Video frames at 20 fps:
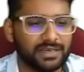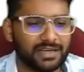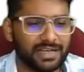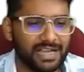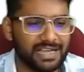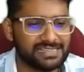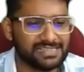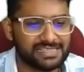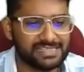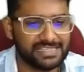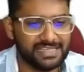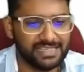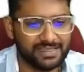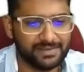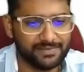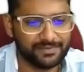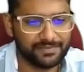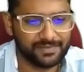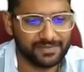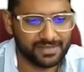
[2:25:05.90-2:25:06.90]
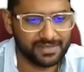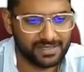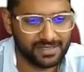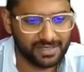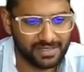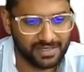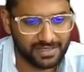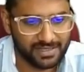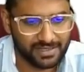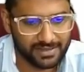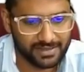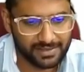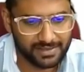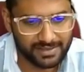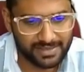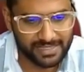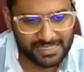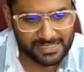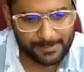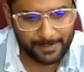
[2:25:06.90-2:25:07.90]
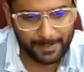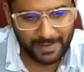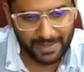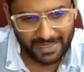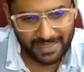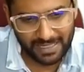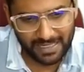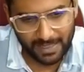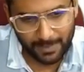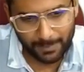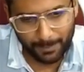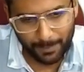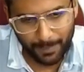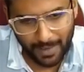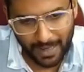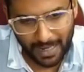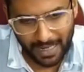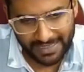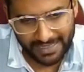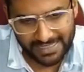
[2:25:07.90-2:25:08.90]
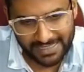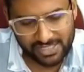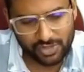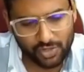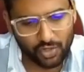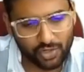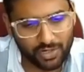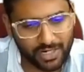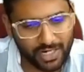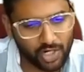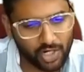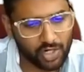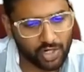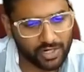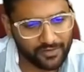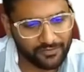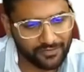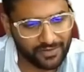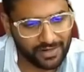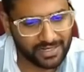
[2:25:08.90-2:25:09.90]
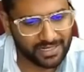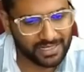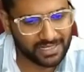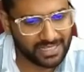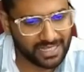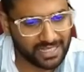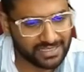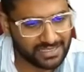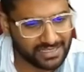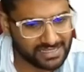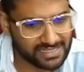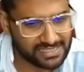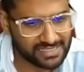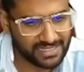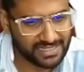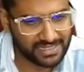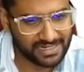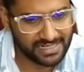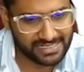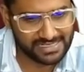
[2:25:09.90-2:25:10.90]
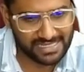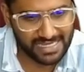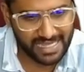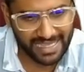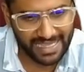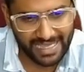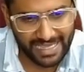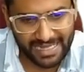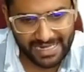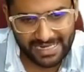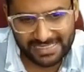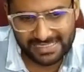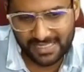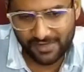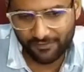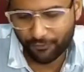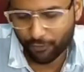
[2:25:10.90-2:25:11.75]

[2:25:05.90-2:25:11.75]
Guys, see, this particular part is not at all reflect in the other side. It's a